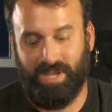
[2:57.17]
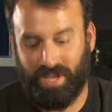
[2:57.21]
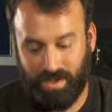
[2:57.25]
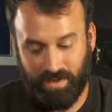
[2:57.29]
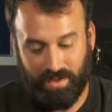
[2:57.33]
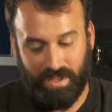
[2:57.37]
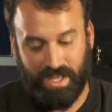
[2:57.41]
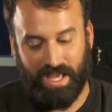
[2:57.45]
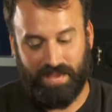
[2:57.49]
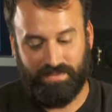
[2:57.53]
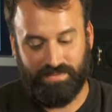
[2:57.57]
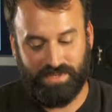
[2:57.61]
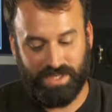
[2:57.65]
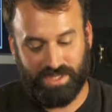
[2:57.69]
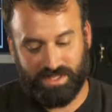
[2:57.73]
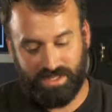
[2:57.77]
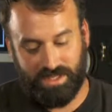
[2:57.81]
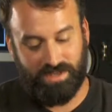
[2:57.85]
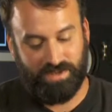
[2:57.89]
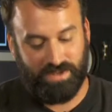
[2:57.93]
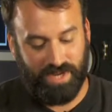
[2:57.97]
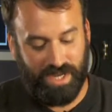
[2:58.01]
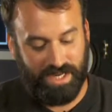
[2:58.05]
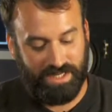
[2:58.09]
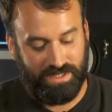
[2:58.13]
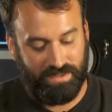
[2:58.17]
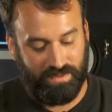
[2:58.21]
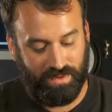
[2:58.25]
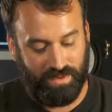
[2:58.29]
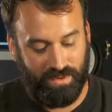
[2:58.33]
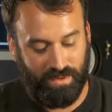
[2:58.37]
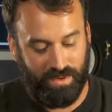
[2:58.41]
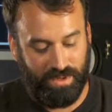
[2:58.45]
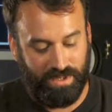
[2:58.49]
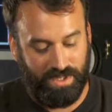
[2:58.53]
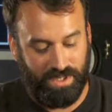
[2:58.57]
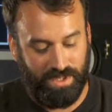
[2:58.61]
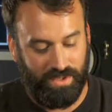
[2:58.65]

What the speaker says: I only have 16 tracks to record